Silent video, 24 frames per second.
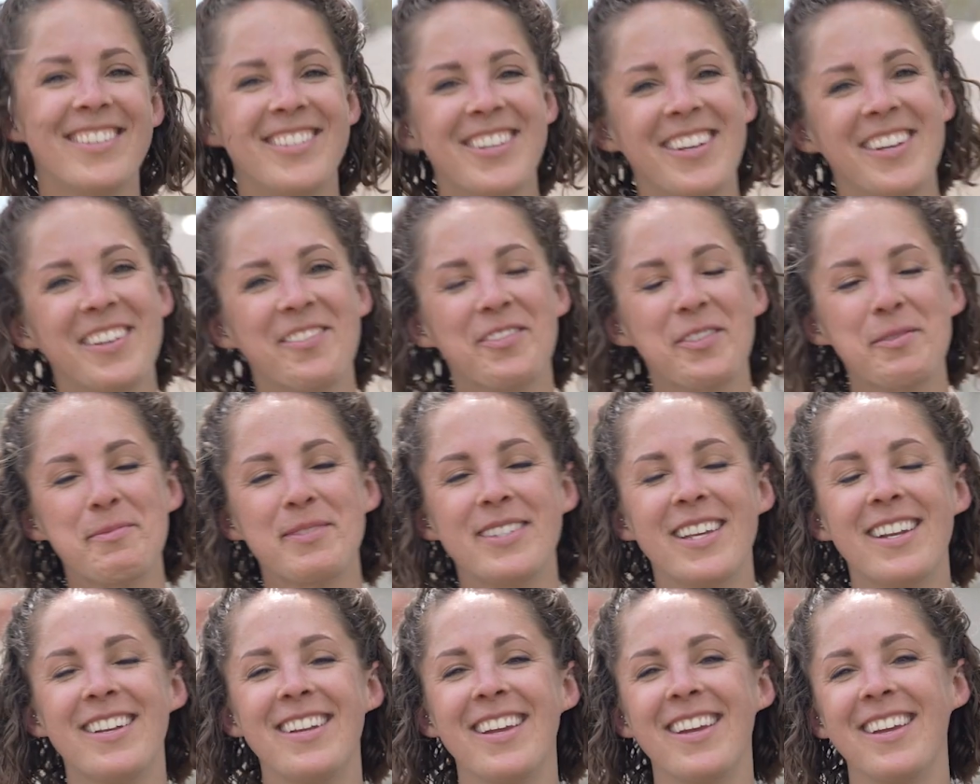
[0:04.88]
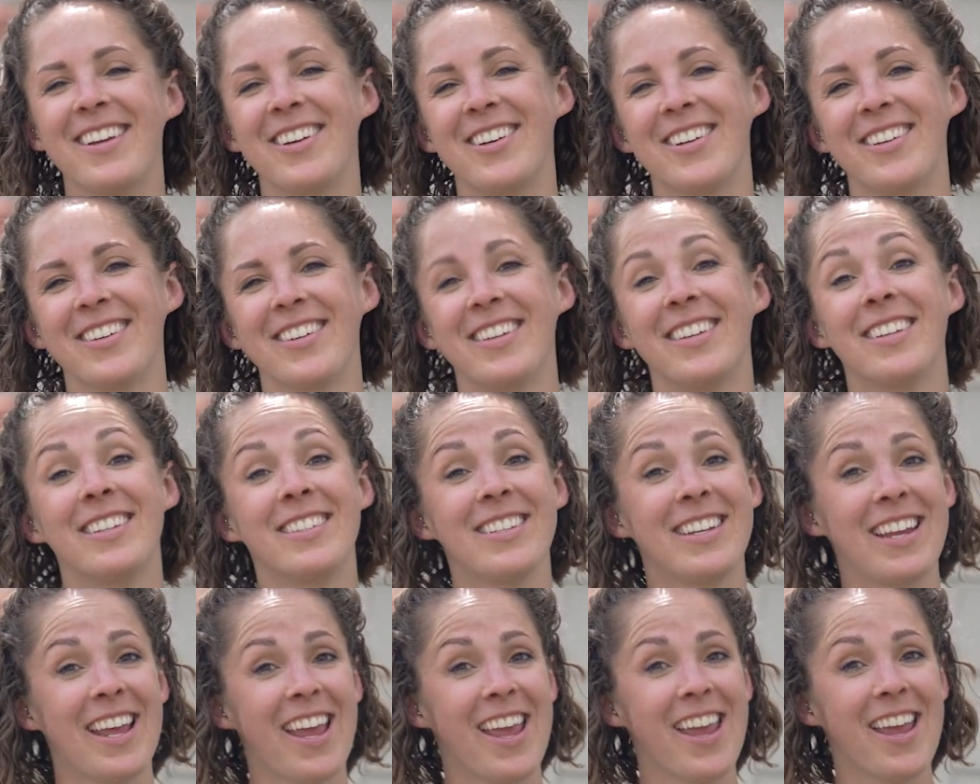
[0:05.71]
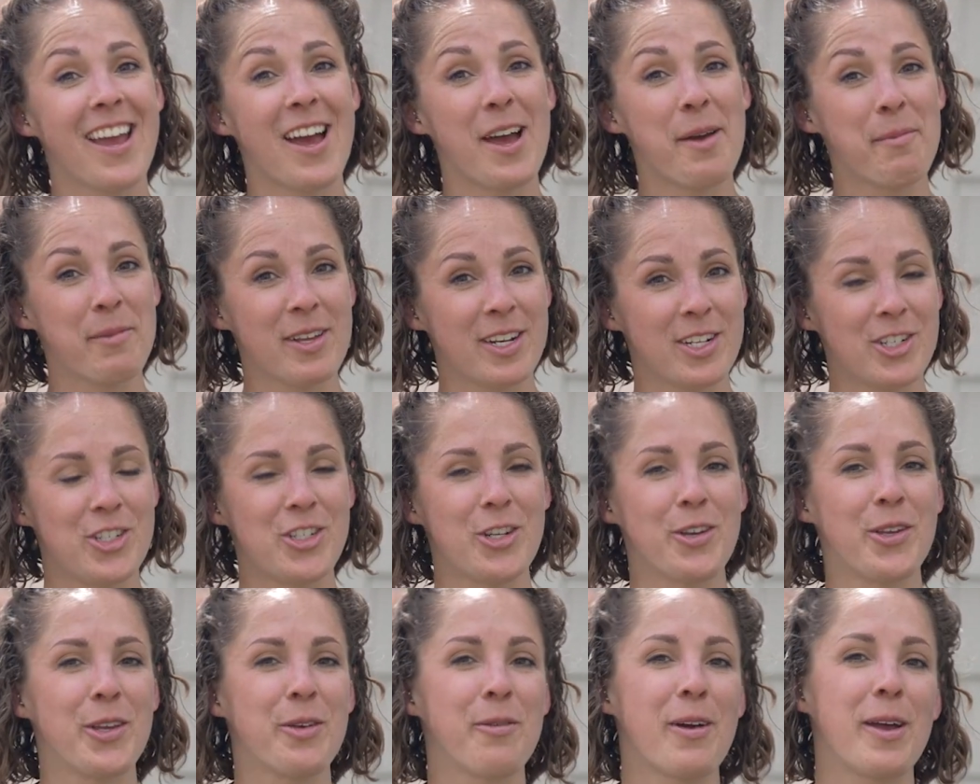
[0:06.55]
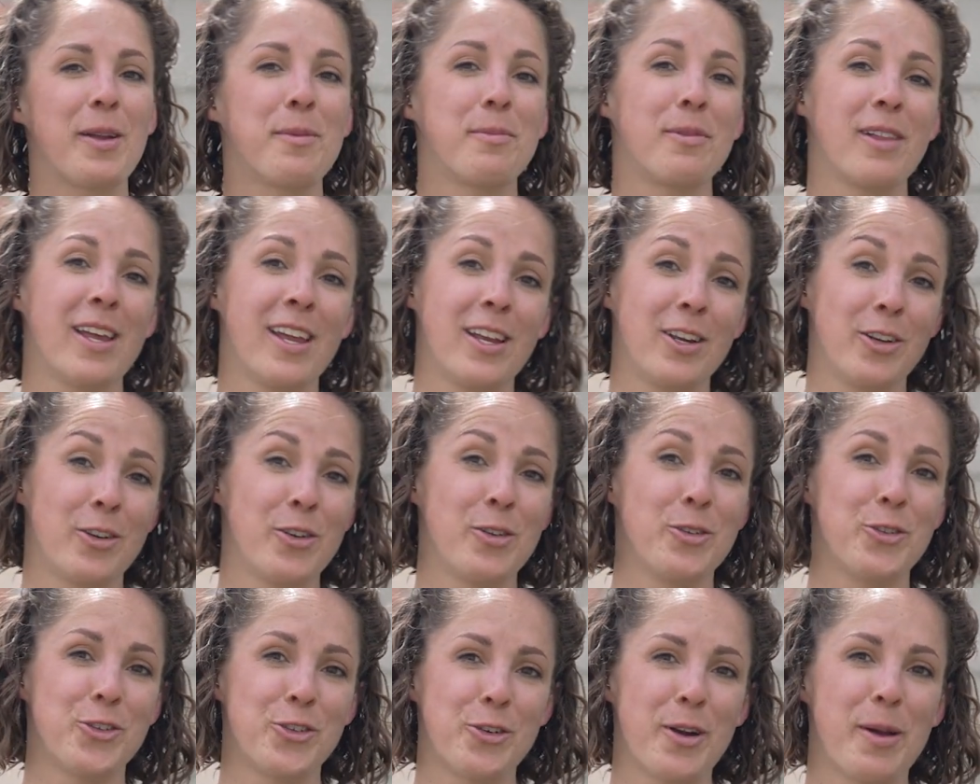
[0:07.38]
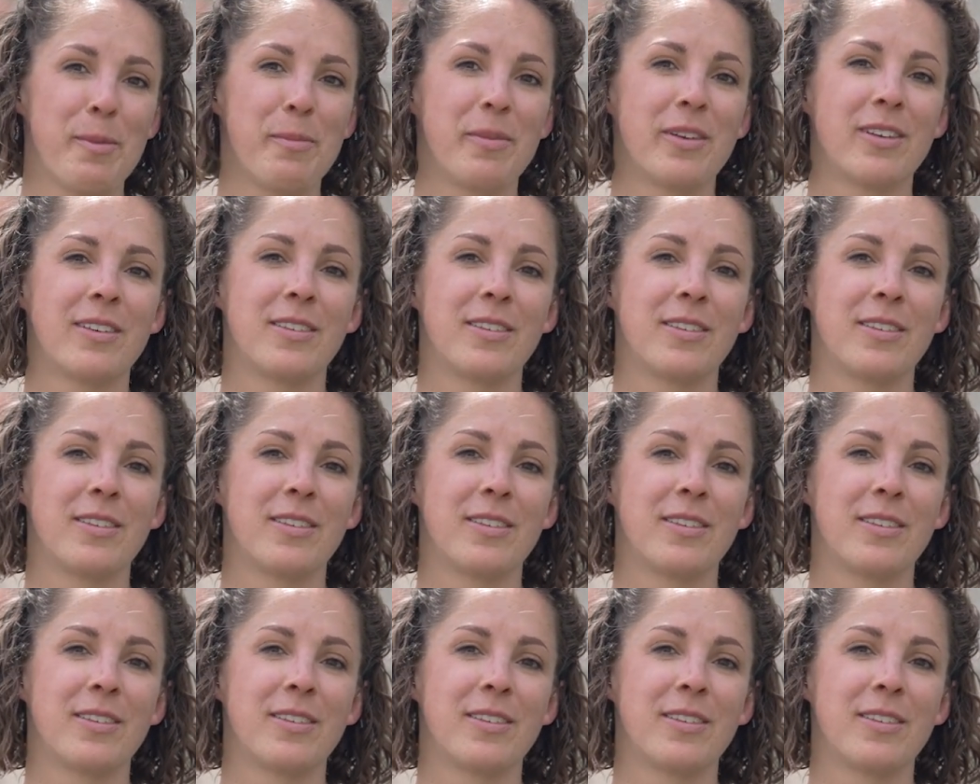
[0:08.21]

Jenny from Sunday here. Today, I'm going to show you how to plant your new shrub.